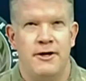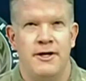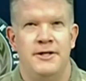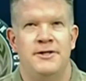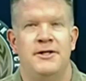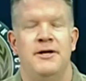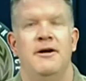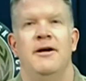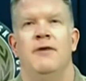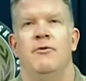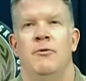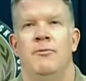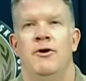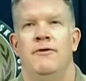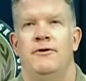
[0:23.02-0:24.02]
in Syria.
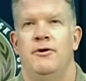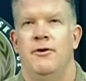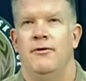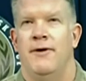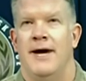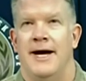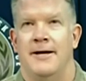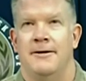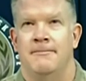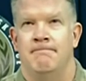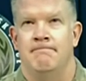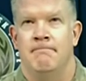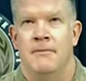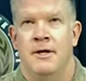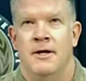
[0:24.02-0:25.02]
We'll move to Iraq.
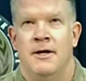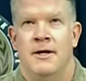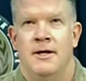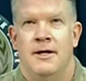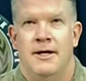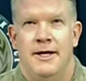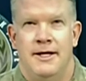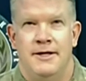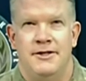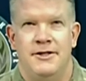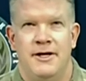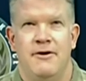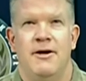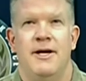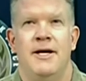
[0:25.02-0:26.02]
In
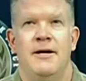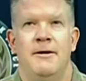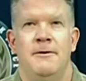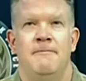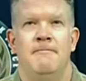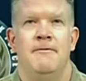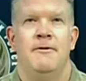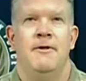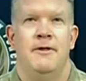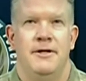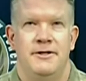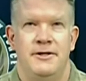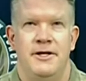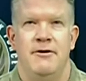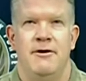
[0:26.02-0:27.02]
Syria, the
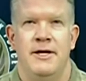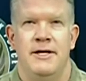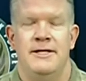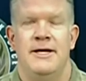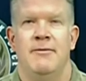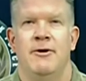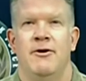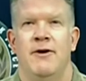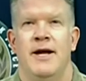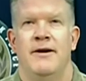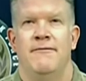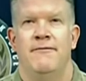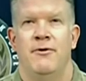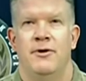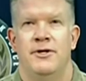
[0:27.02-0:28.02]
Syrian
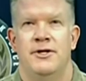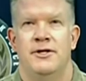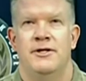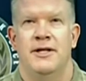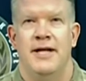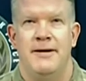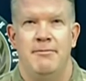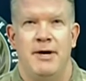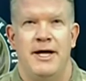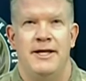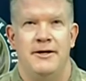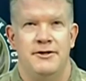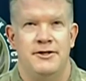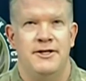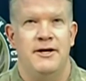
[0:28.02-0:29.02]
Democratic Forces, led by
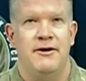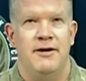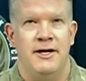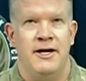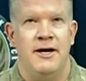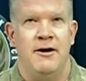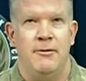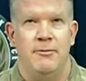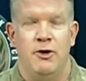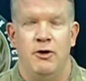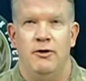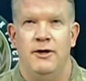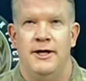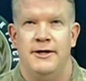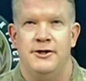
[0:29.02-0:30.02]
their Syrian Arab
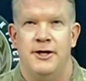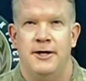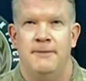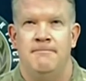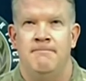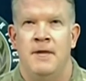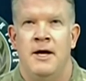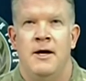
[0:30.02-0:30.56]
Coalition,